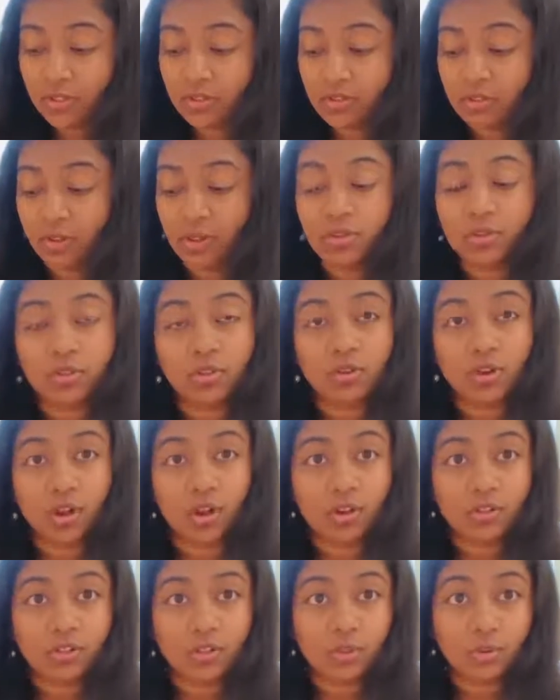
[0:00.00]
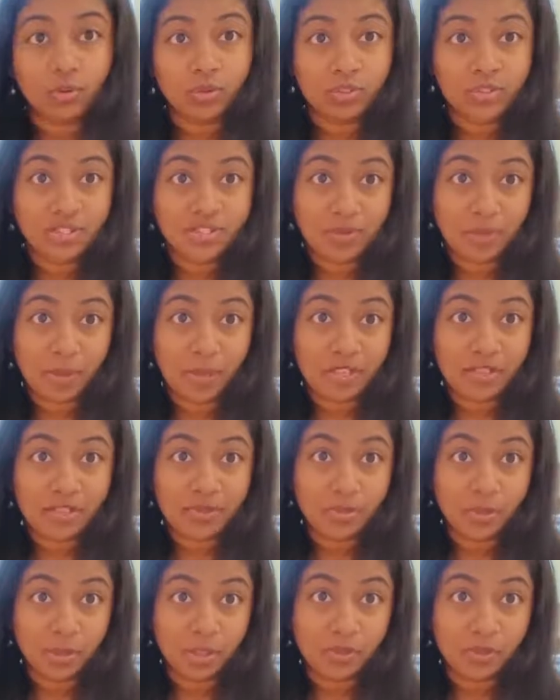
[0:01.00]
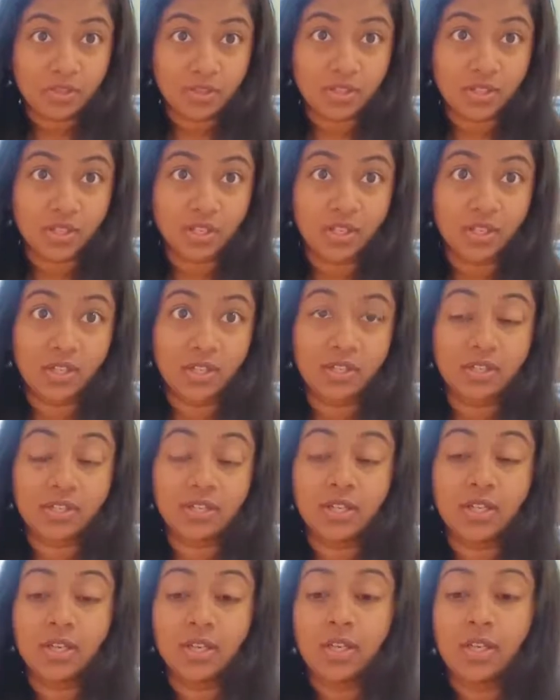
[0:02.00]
it's also called the golden spice because it